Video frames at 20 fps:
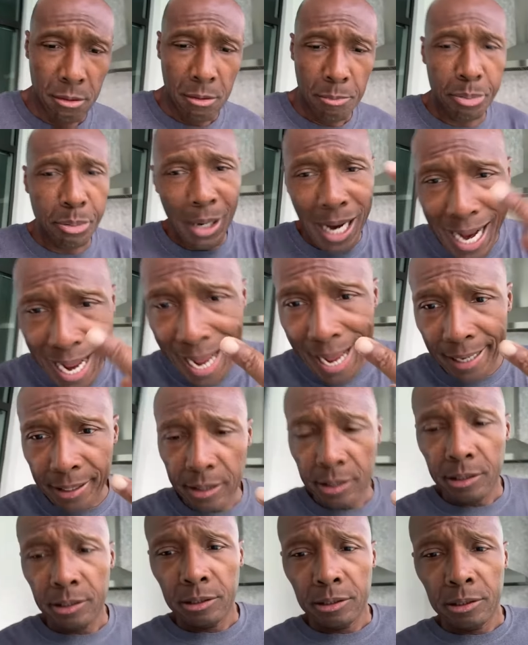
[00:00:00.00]
pride,
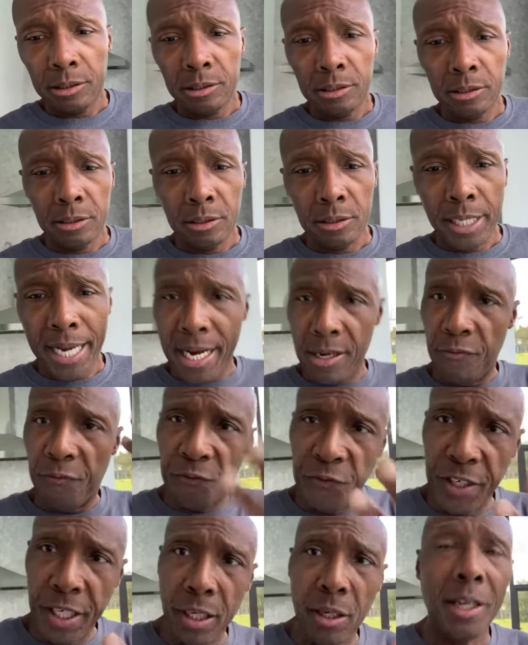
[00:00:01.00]
and
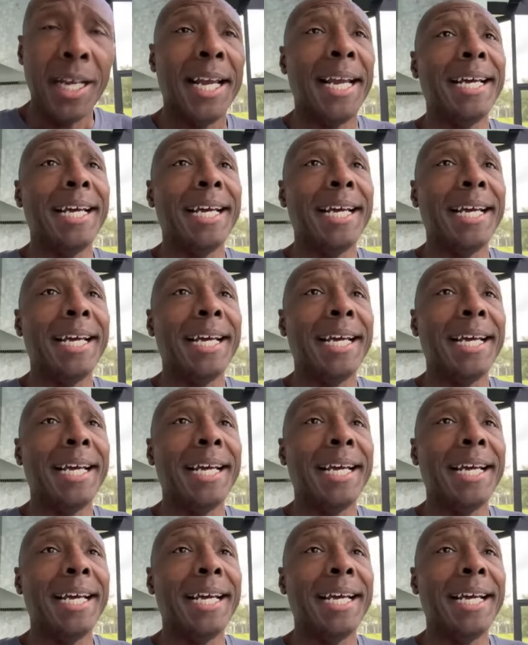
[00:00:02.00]
fear.